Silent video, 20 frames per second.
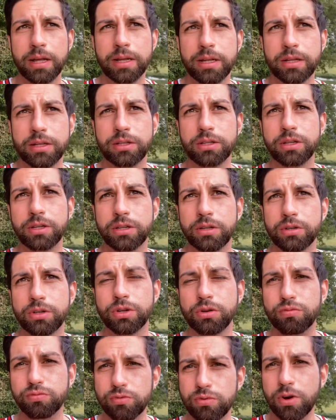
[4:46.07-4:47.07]

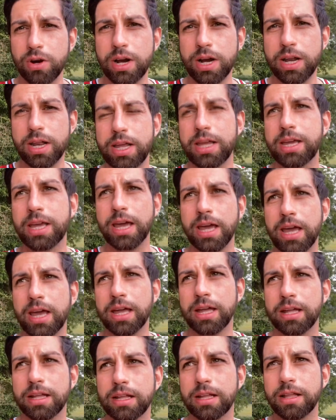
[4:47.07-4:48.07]
to really get
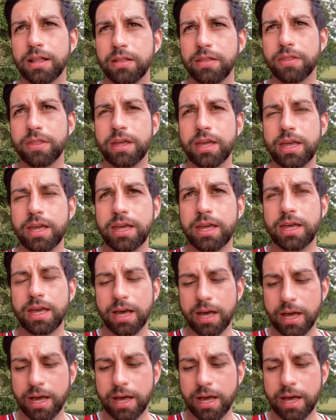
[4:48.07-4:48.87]
the